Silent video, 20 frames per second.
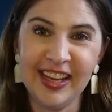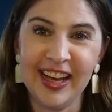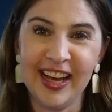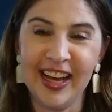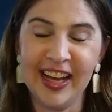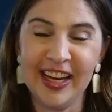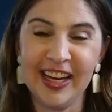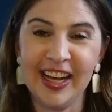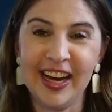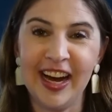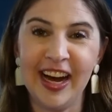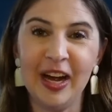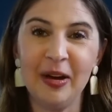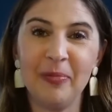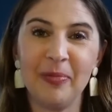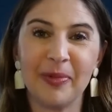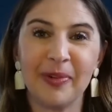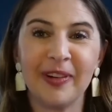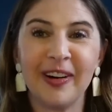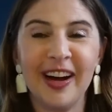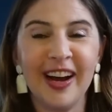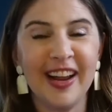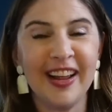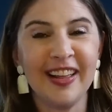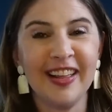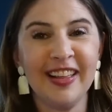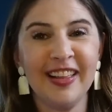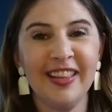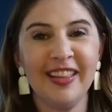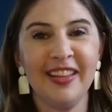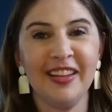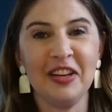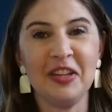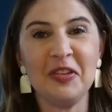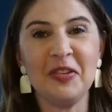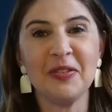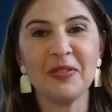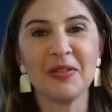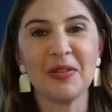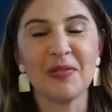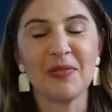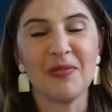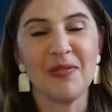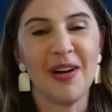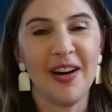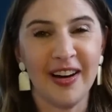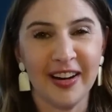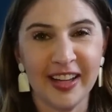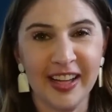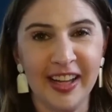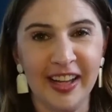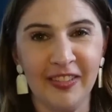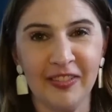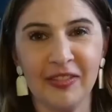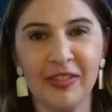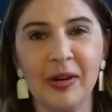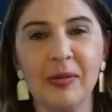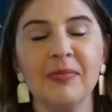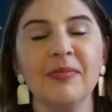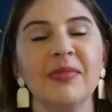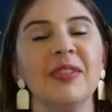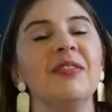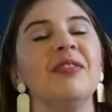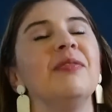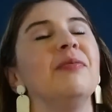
And I pray that you are walking from,